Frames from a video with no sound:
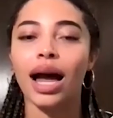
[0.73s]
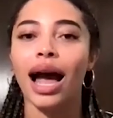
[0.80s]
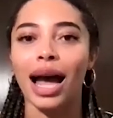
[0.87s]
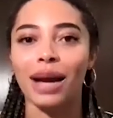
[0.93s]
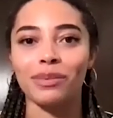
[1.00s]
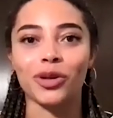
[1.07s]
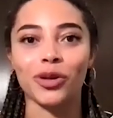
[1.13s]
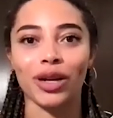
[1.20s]

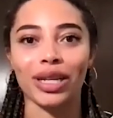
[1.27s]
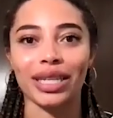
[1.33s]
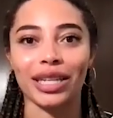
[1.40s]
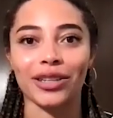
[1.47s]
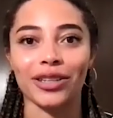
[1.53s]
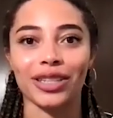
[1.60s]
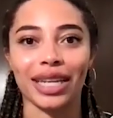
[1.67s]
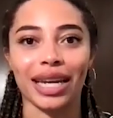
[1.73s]
I'm joined
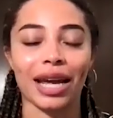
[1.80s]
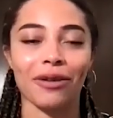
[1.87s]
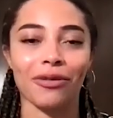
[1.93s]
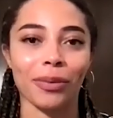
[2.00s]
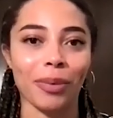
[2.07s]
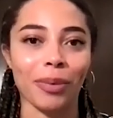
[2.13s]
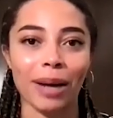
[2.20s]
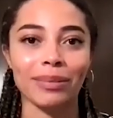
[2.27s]
here today for
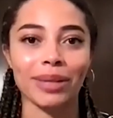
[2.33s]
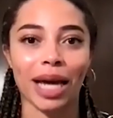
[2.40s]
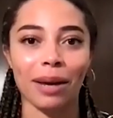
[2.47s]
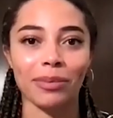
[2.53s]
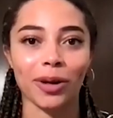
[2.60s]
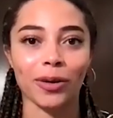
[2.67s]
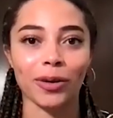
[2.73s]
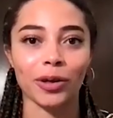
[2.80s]
Primetime
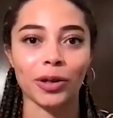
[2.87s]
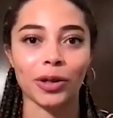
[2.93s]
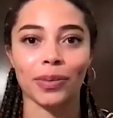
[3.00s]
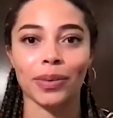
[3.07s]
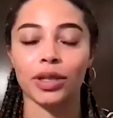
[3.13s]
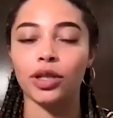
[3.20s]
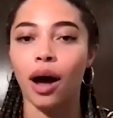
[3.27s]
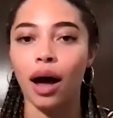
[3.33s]
Local News
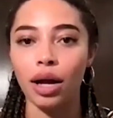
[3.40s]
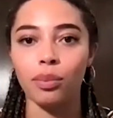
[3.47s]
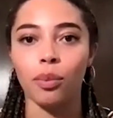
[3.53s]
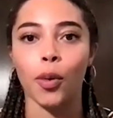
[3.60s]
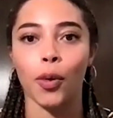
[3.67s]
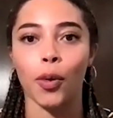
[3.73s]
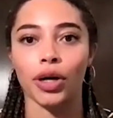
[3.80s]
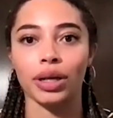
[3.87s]
with Don
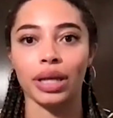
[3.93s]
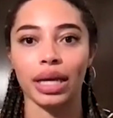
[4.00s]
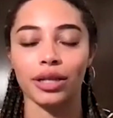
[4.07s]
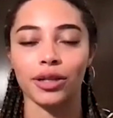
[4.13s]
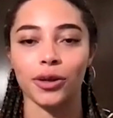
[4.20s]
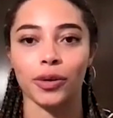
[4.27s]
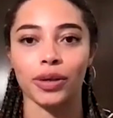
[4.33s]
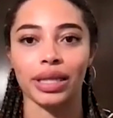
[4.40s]
Moore, the
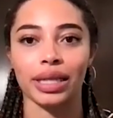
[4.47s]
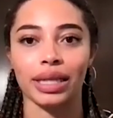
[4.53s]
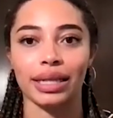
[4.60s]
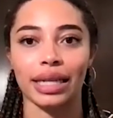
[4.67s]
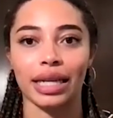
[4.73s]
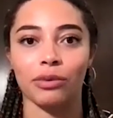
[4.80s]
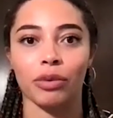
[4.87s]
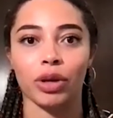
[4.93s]
Associate
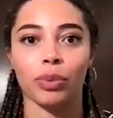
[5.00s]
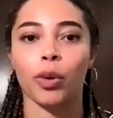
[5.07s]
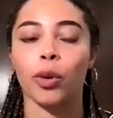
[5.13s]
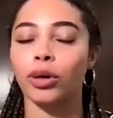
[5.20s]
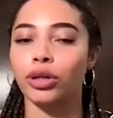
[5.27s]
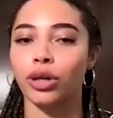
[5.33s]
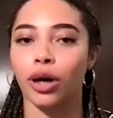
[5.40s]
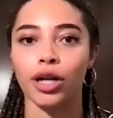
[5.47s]
Dean with
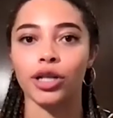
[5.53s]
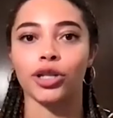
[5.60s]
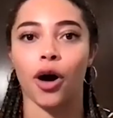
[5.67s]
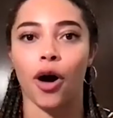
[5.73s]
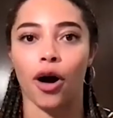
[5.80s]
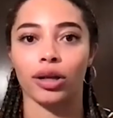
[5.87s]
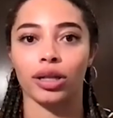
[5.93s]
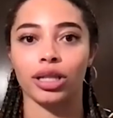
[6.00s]
Portage
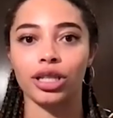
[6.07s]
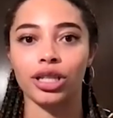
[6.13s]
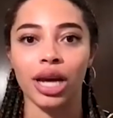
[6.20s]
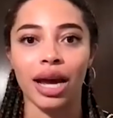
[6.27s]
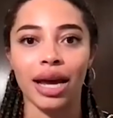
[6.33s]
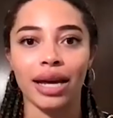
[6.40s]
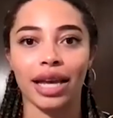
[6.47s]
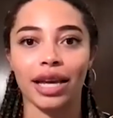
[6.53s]
College.
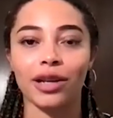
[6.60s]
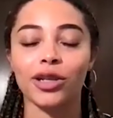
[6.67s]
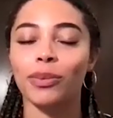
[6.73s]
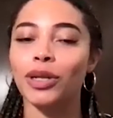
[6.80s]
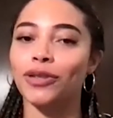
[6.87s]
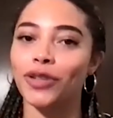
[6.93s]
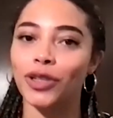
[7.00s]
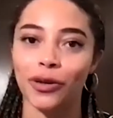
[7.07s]
Thank you so
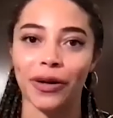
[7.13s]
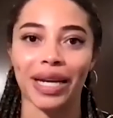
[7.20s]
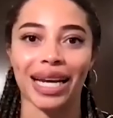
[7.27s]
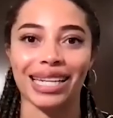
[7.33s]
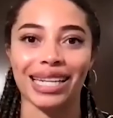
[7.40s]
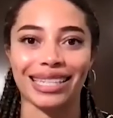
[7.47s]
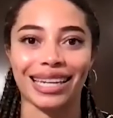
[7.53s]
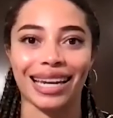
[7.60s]
much for joining
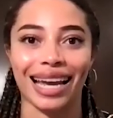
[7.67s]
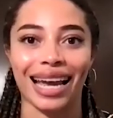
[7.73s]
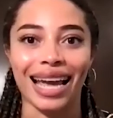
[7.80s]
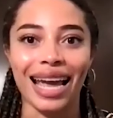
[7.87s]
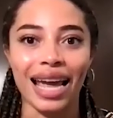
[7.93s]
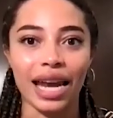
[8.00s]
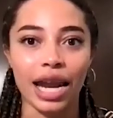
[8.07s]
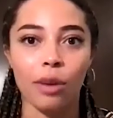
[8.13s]
us today.
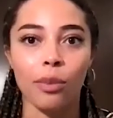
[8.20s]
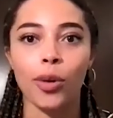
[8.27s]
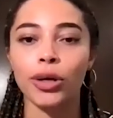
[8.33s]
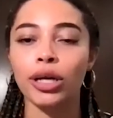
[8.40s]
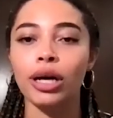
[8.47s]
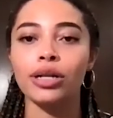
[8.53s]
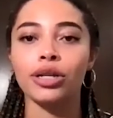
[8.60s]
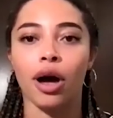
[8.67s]
Now,
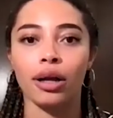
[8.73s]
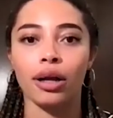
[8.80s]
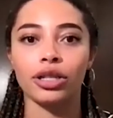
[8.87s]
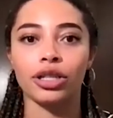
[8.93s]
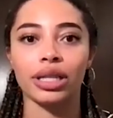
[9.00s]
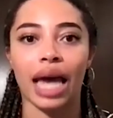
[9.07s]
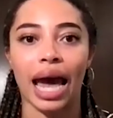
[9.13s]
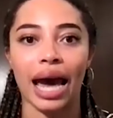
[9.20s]
Portage College
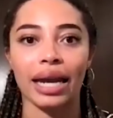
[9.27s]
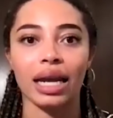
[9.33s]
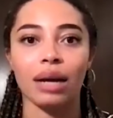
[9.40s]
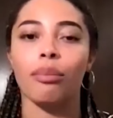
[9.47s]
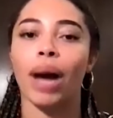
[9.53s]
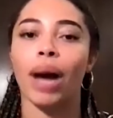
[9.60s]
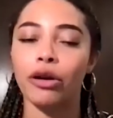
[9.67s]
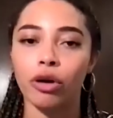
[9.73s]
is adding
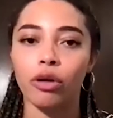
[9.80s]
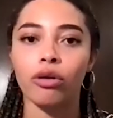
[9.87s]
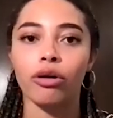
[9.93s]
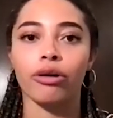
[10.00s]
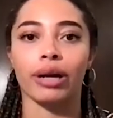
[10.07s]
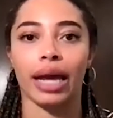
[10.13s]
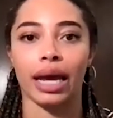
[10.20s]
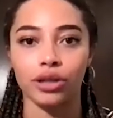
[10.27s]

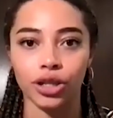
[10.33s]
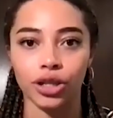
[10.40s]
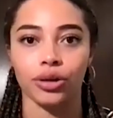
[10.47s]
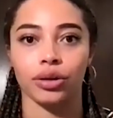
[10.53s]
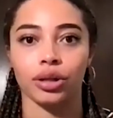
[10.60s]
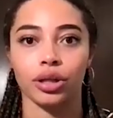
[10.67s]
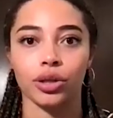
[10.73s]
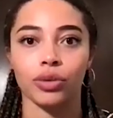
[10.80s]

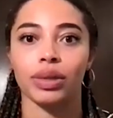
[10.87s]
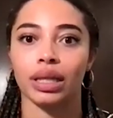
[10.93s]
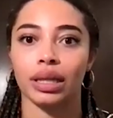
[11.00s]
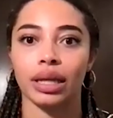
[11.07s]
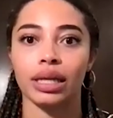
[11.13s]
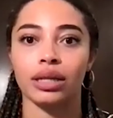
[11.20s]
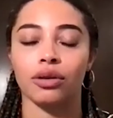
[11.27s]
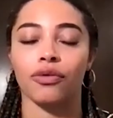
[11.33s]
micro-credentials to its
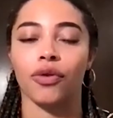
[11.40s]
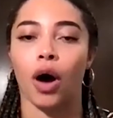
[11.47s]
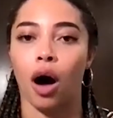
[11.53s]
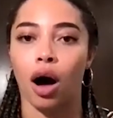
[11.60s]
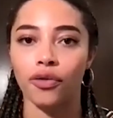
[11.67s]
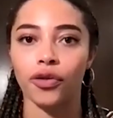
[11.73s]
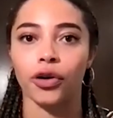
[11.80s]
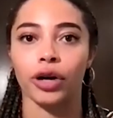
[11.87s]
list of
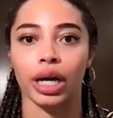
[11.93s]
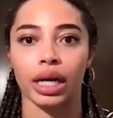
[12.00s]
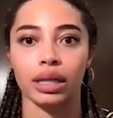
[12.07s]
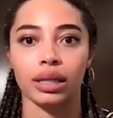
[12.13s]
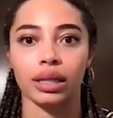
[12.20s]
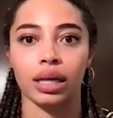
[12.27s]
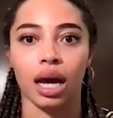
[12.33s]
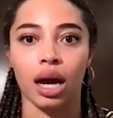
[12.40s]

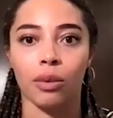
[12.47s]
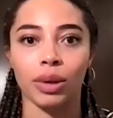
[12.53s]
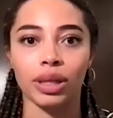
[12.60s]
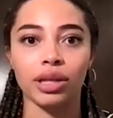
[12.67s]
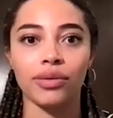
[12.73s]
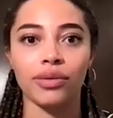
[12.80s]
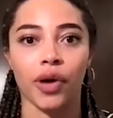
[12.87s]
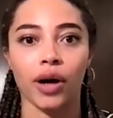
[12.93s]
offerings. What's
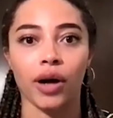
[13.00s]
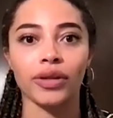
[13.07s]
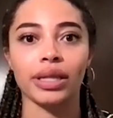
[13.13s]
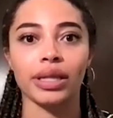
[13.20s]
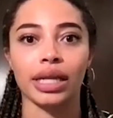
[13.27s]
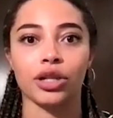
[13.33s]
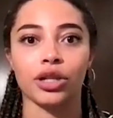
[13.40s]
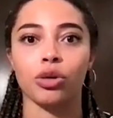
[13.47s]
involved in
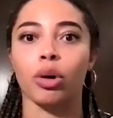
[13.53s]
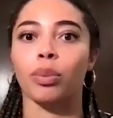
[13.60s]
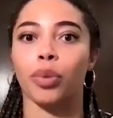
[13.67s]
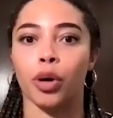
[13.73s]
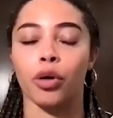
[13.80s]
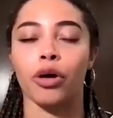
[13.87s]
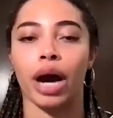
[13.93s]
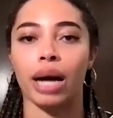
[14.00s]
these short
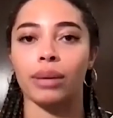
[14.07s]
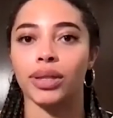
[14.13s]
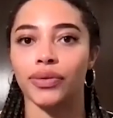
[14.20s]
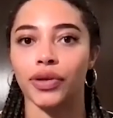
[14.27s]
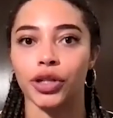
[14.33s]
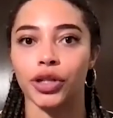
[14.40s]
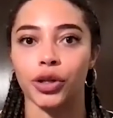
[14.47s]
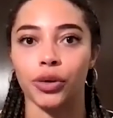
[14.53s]
programs for
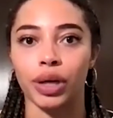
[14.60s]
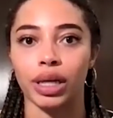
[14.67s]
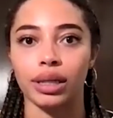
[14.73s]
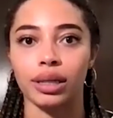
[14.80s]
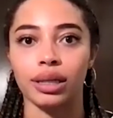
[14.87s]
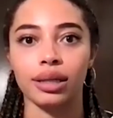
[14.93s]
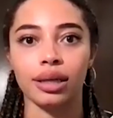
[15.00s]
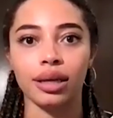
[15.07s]

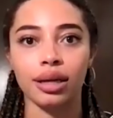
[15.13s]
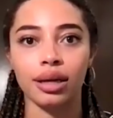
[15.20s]
students?